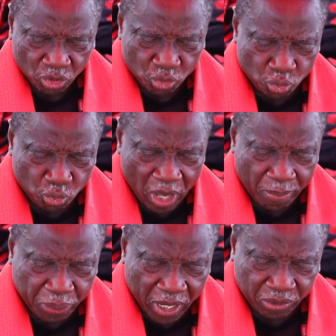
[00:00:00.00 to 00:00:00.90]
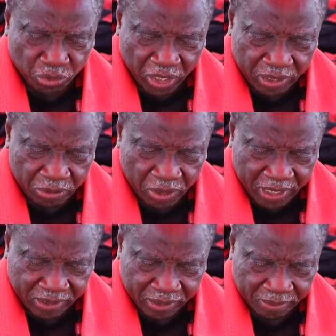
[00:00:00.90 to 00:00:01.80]
through a press
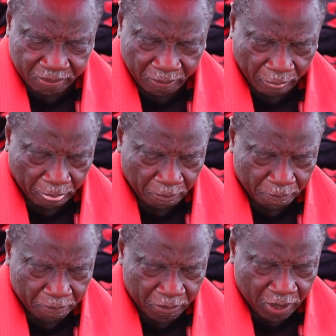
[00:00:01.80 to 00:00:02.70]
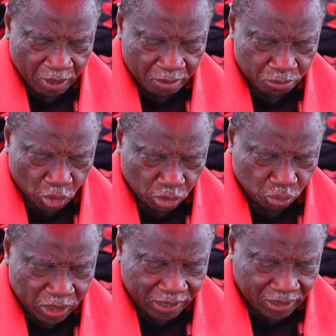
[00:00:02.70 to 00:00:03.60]
release, brought
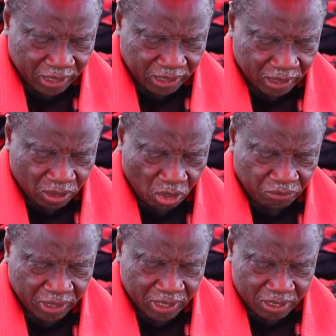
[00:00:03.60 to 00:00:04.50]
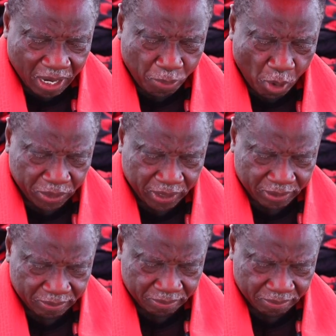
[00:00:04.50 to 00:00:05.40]
to the attention of the general
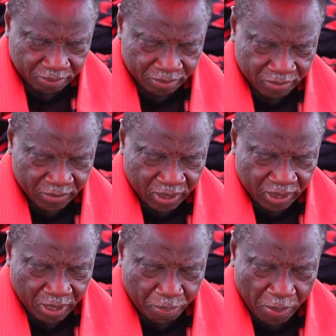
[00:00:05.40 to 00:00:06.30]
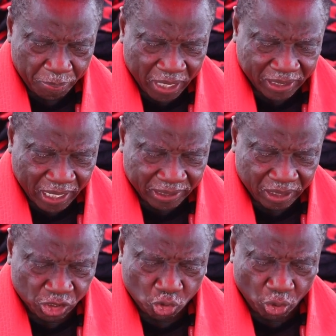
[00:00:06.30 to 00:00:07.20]
public the purported
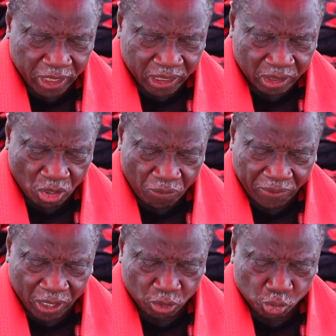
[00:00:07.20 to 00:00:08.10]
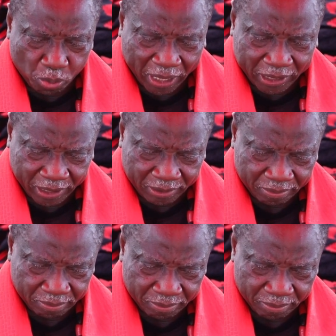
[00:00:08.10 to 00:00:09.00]
installation of an Osu Mantse,
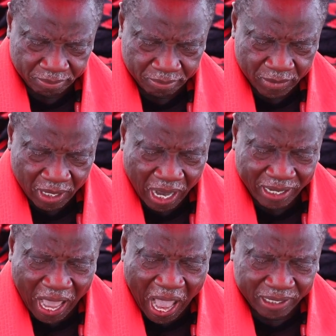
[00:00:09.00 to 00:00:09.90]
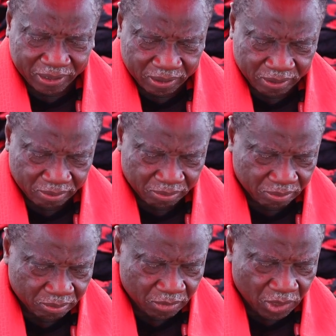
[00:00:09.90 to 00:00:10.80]
an act
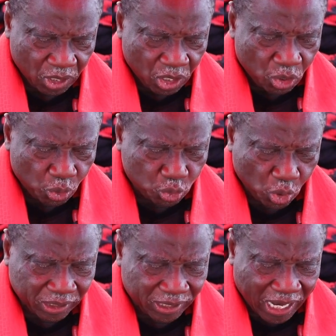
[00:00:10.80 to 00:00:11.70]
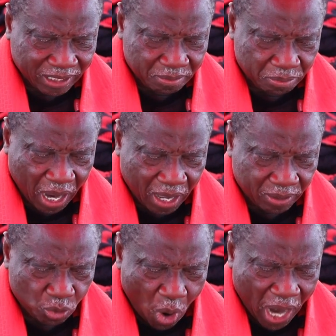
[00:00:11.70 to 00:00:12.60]
which was done
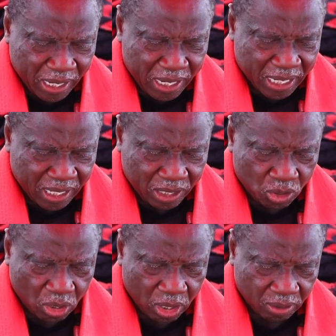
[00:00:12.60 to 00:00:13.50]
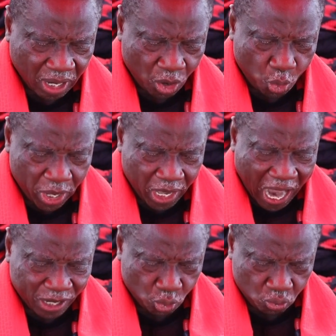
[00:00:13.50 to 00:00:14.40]
by one Ni Akwe
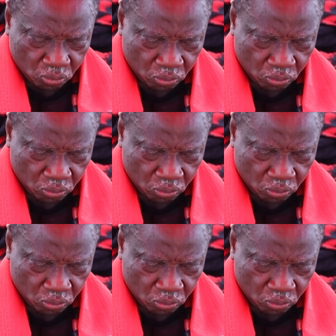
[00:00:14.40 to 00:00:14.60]
Adu,